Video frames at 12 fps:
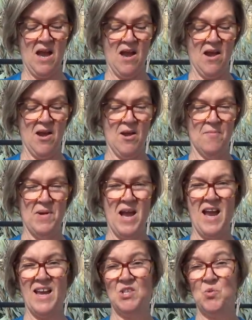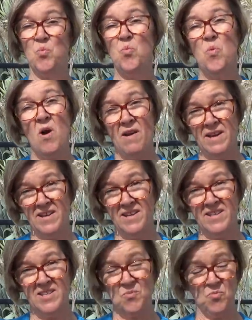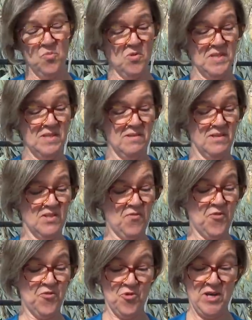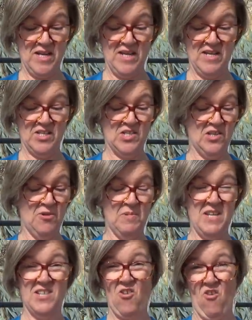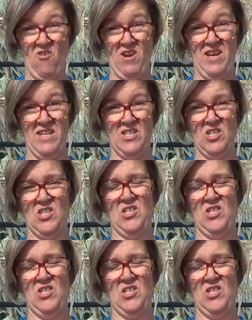and Wyatt wasn't free to be tied